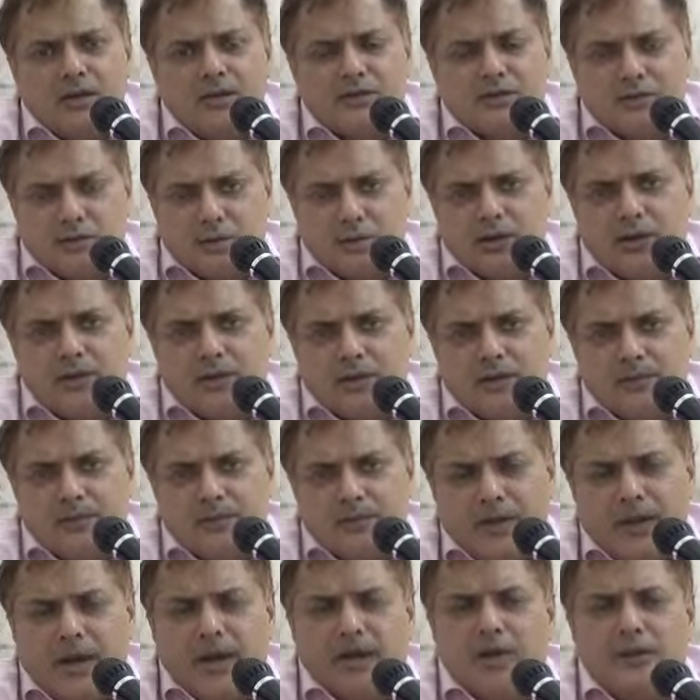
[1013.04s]
stolen,
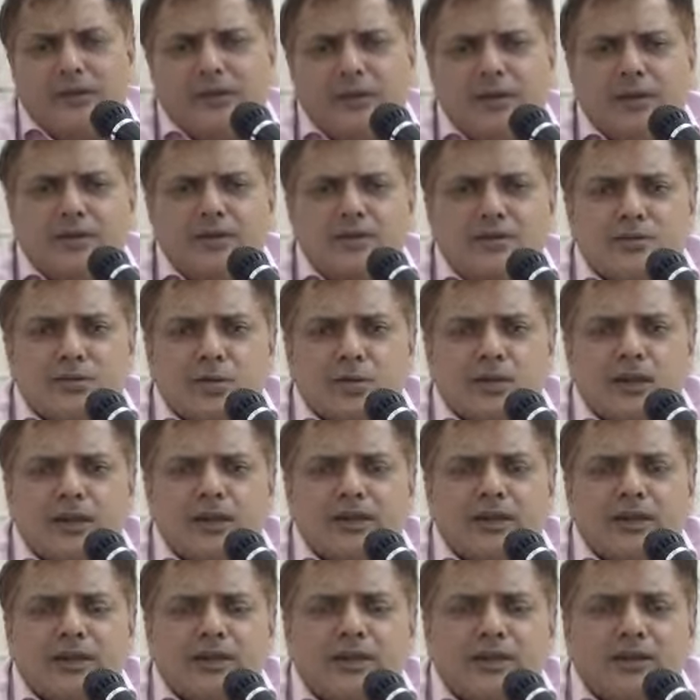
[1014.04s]
and if it is
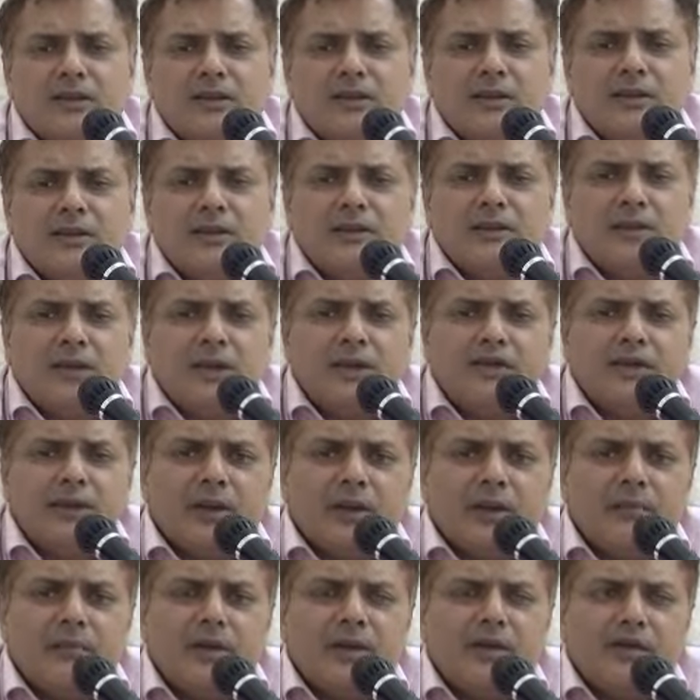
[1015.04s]
stolen, then the thief
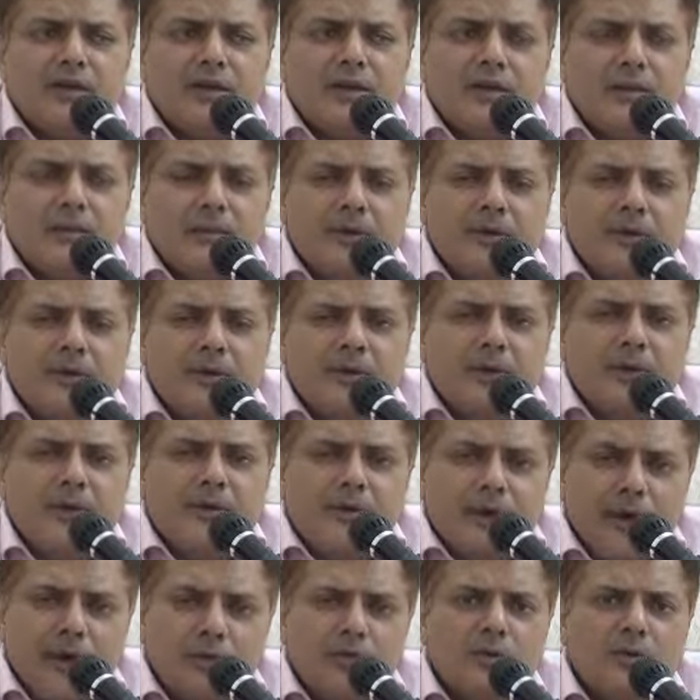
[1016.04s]
can be immediately
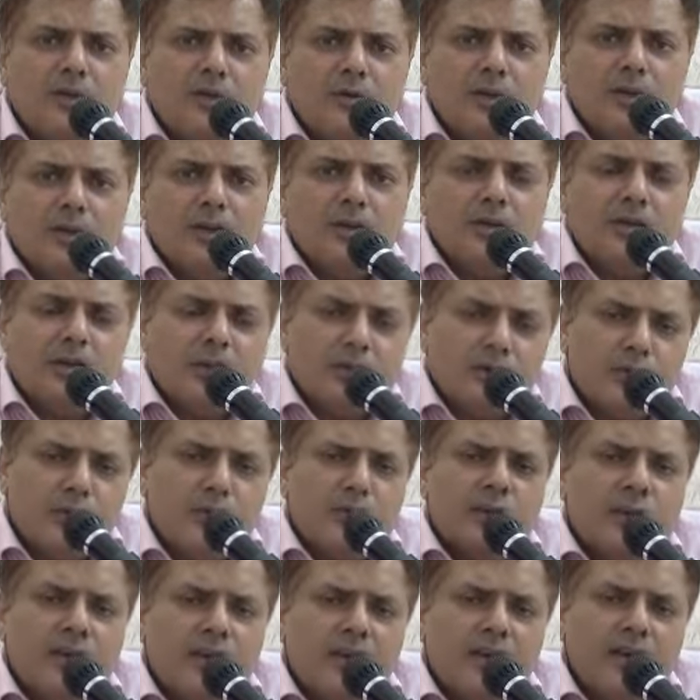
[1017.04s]
found that
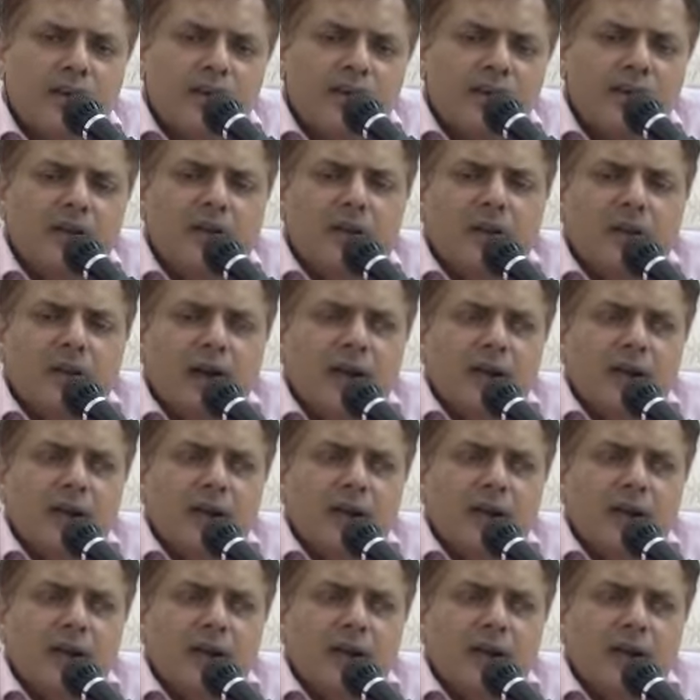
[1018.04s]
who did it,